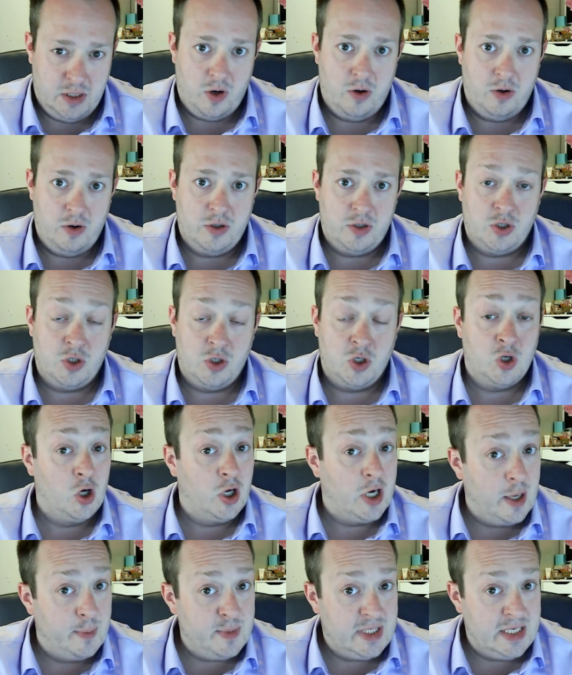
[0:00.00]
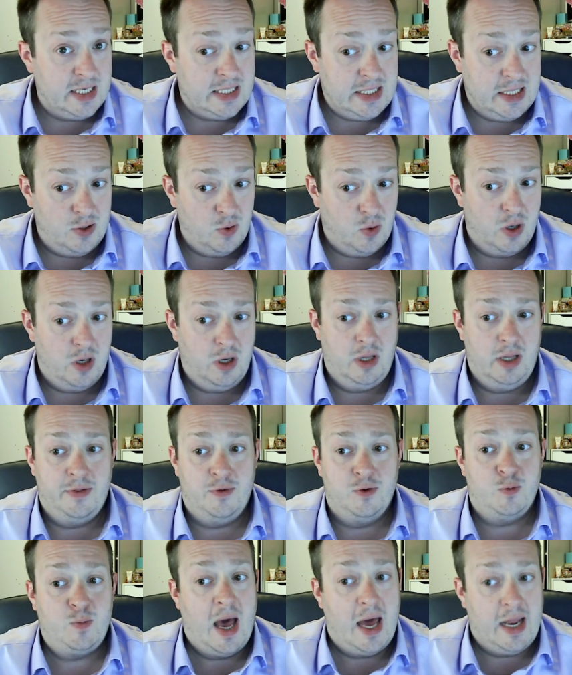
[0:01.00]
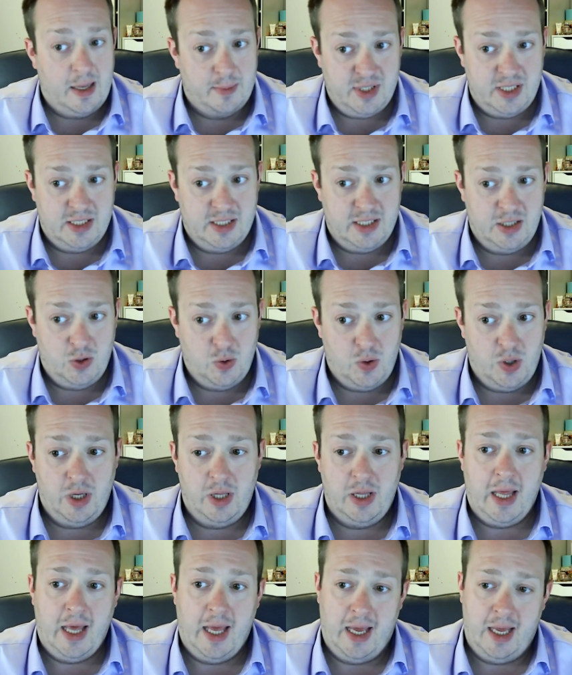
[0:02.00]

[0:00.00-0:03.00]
there's good MCT oil and there's bad MCT oil,